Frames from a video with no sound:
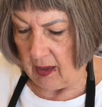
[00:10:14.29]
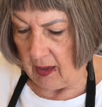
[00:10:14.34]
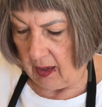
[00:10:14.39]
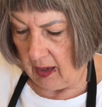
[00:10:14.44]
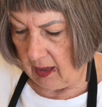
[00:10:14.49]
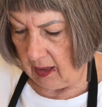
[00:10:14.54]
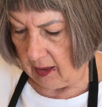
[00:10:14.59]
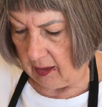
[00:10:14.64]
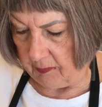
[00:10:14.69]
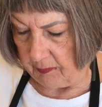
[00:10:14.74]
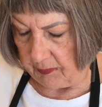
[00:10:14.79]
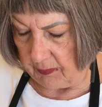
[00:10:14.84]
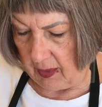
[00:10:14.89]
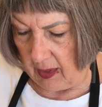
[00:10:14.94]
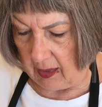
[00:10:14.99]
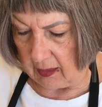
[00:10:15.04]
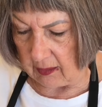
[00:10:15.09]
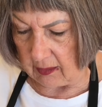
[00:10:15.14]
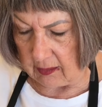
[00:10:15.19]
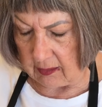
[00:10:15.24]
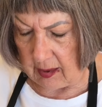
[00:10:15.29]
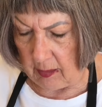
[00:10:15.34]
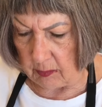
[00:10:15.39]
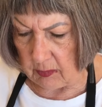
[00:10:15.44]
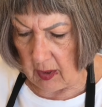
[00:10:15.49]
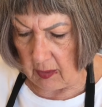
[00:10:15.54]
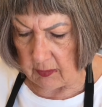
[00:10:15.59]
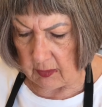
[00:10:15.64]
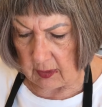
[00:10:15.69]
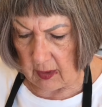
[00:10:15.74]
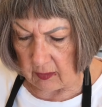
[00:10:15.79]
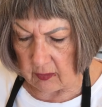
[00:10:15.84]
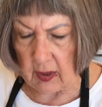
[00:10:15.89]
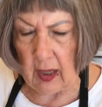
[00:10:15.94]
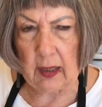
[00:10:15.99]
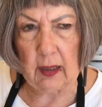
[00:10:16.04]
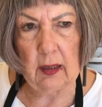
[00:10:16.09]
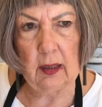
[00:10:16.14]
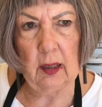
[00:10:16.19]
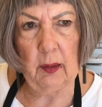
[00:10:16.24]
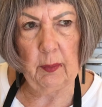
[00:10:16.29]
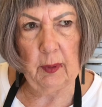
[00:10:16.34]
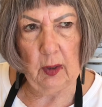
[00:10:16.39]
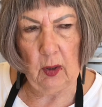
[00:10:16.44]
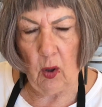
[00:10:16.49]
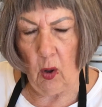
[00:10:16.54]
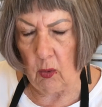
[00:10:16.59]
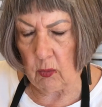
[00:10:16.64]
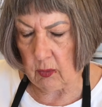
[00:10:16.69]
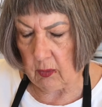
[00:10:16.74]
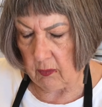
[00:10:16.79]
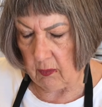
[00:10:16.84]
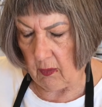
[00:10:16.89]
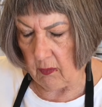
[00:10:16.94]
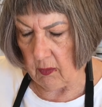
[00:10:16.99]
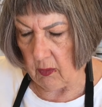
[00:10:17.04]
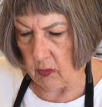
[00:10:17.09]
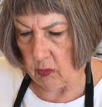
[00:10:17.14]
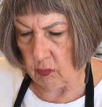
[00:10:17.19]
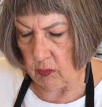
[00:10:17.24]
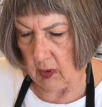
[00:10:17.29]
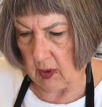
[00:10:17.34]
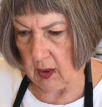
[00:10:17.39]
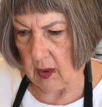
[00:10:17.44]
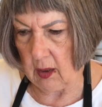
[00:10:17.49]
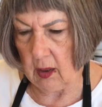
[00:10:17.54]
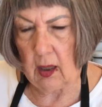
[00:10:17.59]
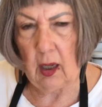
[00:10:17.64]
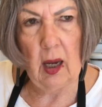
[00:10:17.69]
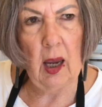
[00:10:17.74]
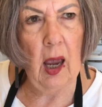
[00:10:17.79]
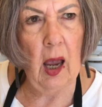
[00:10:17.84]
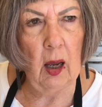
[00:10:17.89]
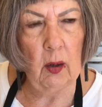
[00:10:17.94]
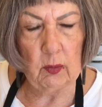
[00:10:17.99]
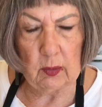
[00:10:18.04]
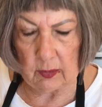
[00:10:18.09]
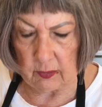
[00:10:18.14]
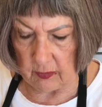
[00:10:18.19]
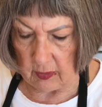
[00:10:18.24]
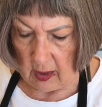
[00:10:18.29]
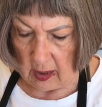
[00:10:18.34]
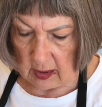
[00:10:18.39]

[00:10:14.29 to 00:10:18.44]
and sometimes it does take a little bit longer than the 3 hours.